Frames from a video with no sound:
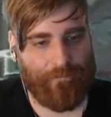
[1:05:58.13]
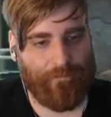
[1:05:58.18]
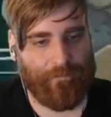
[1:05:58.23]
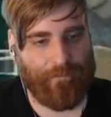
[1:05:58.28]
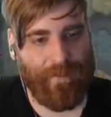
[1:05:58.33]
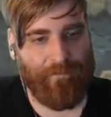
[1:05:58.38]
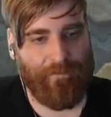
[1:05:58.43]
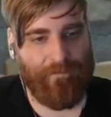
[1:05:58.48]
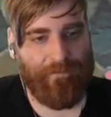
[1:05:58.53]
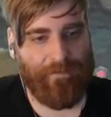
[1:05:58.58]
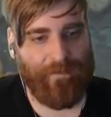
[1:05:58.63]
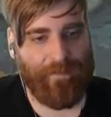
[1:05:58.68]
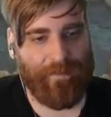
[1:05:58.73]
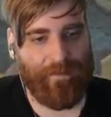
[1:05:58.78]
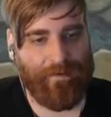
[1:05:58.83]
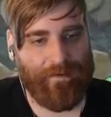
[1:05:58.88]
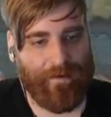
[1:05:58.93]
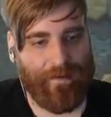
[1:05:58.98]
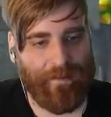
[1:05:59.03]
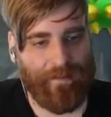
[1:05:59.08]
I have a
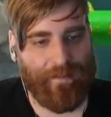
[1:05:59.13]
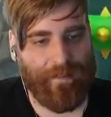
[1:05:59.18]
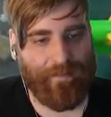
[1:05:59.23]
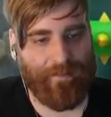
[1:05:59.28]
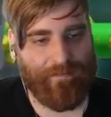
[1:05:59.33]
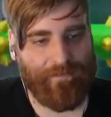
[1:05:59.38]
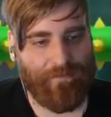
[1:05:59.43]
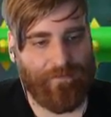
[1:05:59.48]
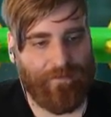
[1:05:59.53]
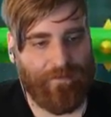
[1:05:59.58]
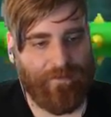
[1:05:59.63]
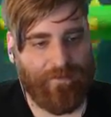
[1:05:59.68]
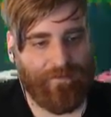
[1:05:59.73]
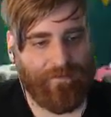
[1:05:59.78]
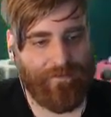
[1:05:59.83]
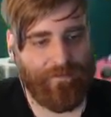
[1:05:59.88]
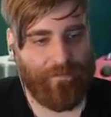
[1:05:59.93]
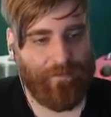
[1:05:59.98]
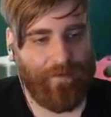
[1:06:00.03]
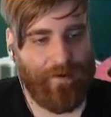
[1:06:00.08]
feeling now that this course will
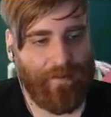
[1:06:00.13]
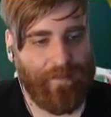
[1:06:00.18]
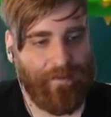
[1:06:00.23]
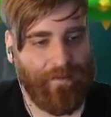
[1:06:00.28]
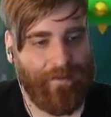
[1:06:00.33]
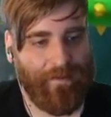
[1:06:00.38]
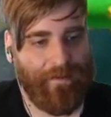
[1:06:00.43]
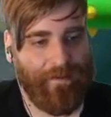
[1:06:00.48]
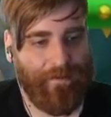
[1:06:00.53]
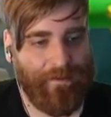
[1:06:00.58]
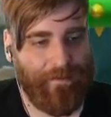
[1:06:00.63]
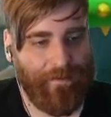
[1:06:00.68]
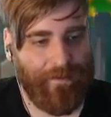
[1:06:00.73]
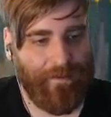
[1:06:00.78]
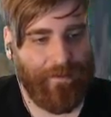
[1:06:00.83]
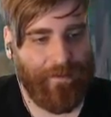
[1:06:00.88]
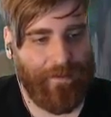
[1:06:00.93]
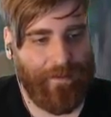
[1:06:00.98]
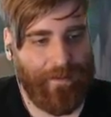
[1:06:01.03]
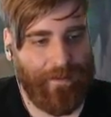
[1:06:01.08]
probably
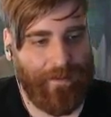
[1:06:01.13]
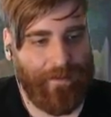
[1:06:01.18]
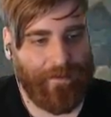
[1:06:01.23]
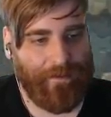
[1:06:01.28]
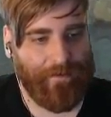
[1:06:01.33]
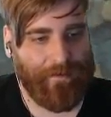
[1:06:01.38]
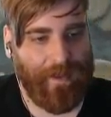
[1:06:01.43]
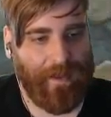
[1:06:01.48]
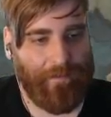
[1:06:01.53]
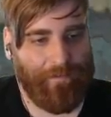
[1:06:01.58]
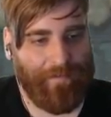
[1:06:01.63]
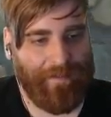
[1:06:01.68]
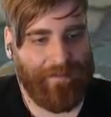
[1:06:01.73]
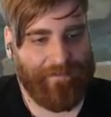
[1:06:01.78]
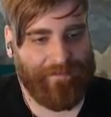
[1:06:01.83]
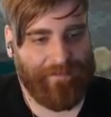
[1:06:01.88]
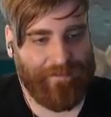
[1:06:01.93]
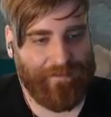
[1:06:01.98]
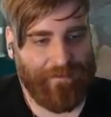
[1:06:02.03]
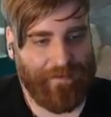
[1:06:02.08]
not
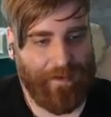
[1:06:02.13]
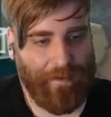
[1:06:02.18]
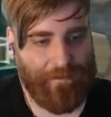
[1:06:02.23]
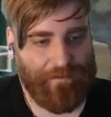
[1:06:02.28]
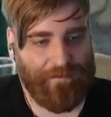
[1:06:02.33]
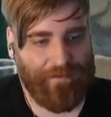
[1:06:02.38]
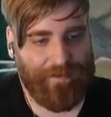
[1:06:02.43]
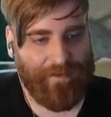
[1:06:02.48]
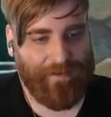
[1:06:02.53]
place in the top 3,